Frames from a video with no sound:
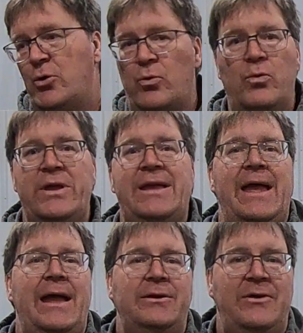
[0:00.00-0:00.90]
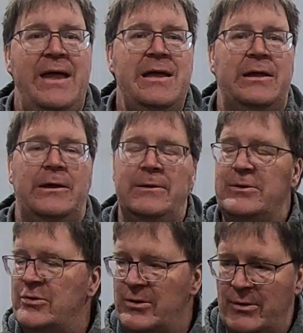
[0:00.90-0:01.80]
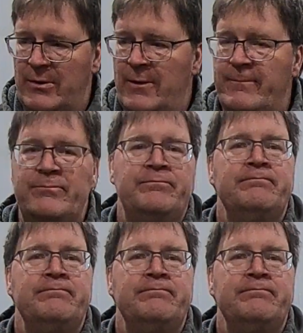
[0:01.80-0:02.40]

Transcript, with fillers: We can't take it. And you're like, well,